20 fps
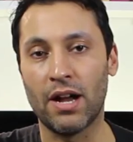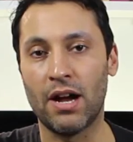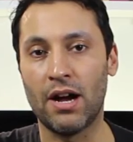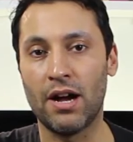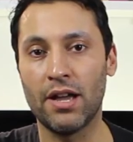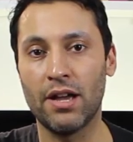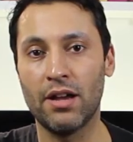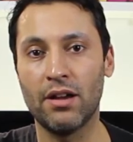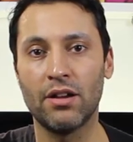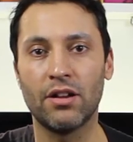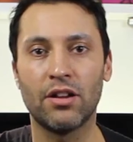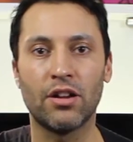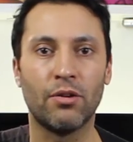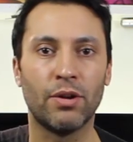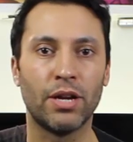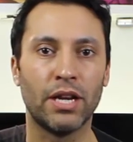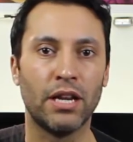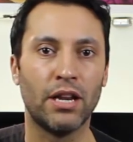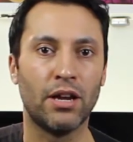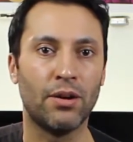higher,
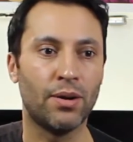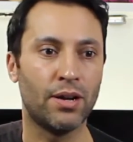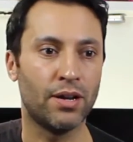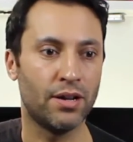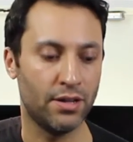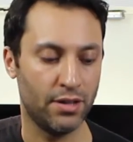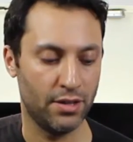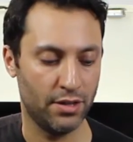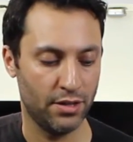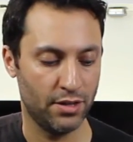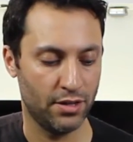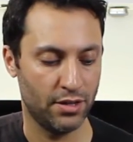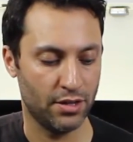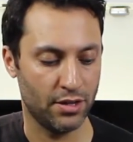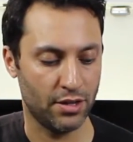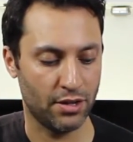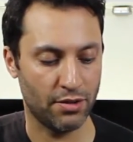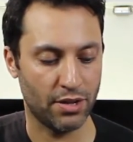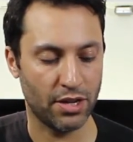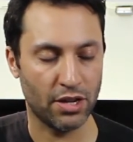going lower,
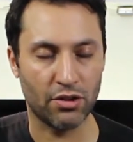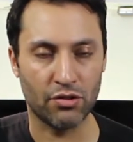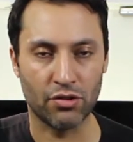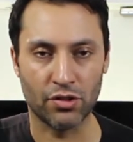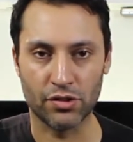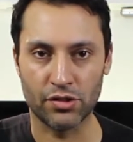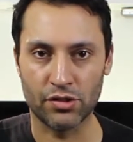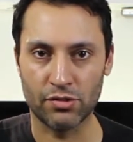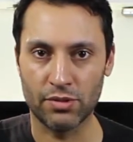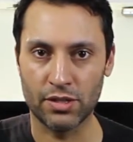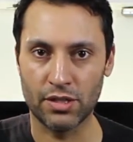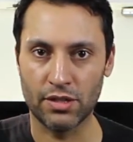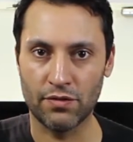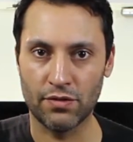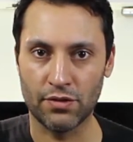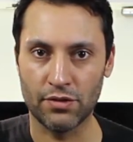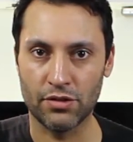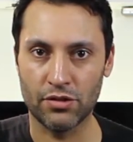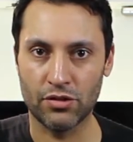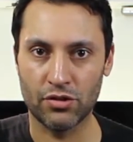going across to a
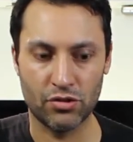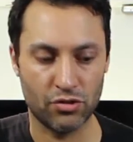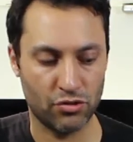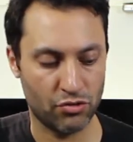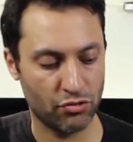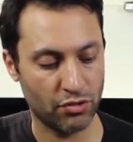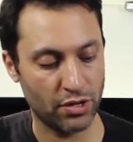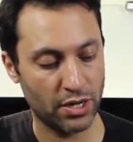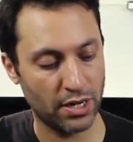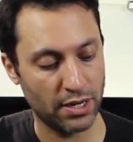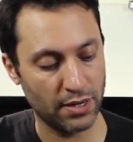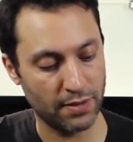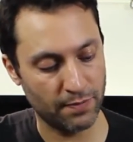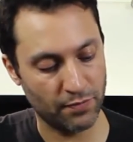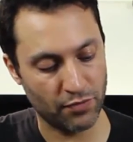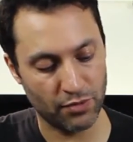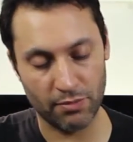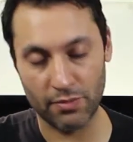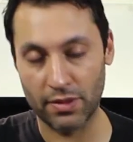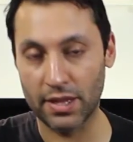different string,
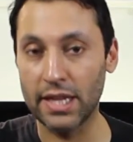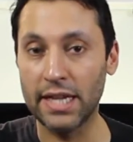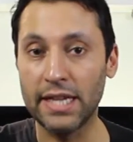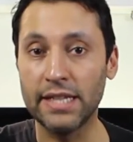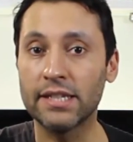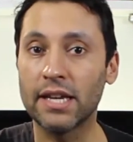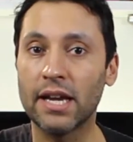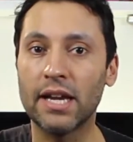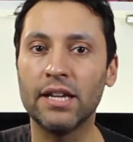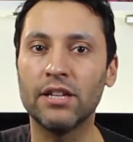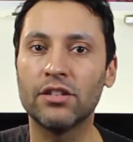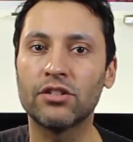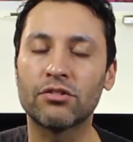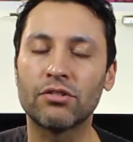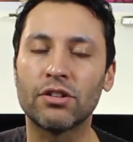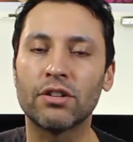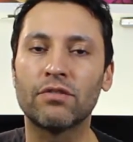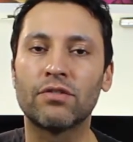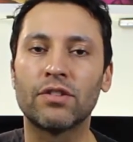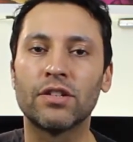from E to A
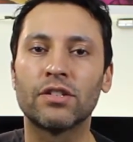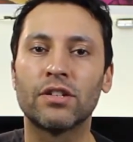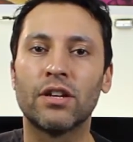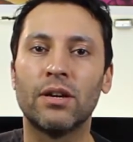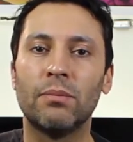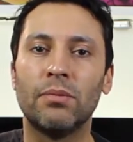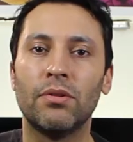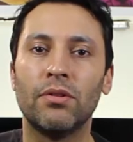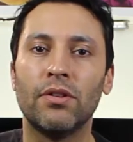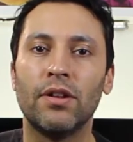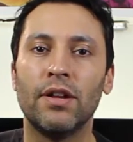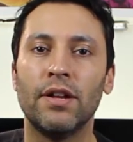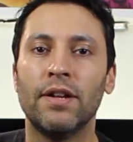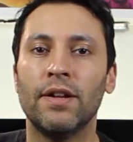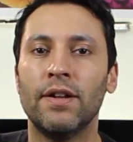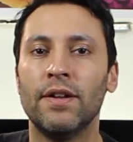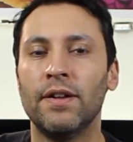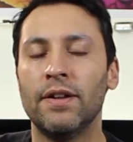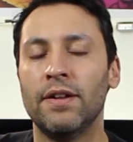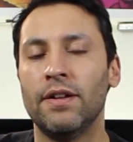string, for example,
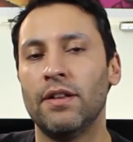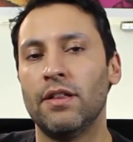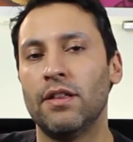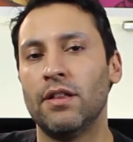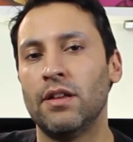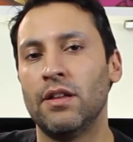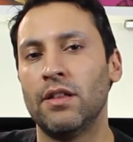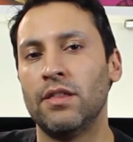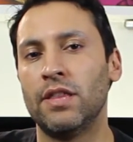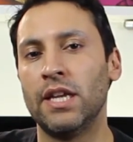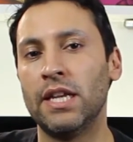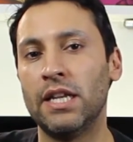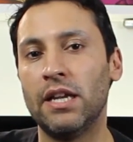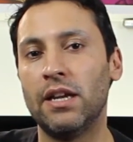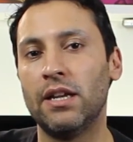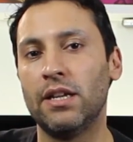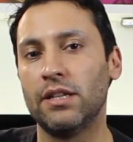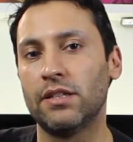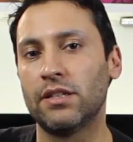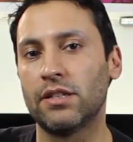then
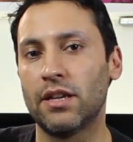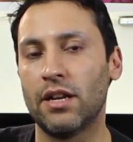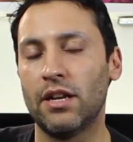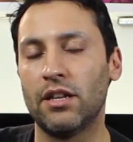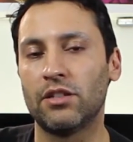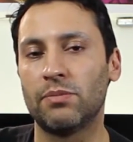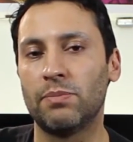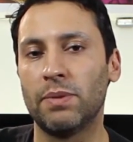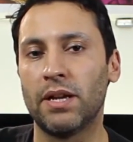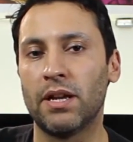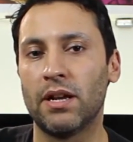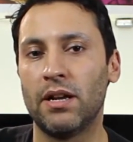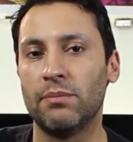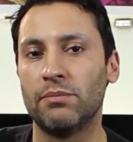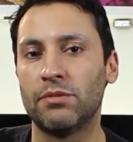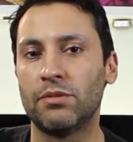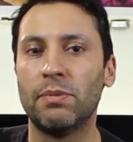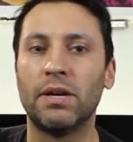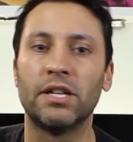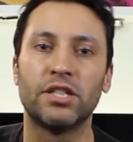learning scales
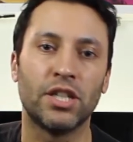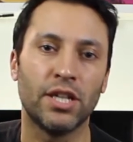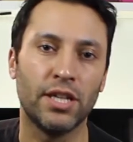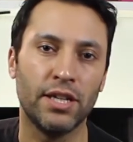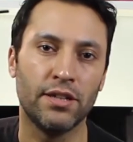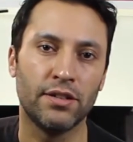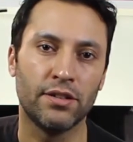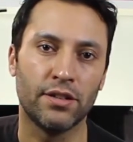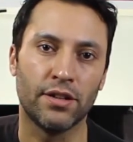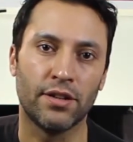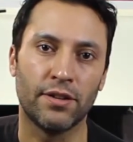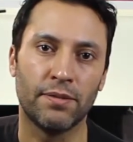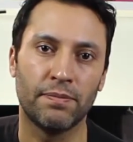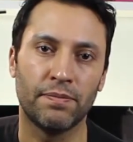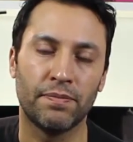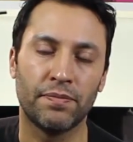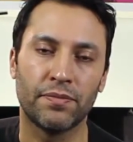becomes much easier.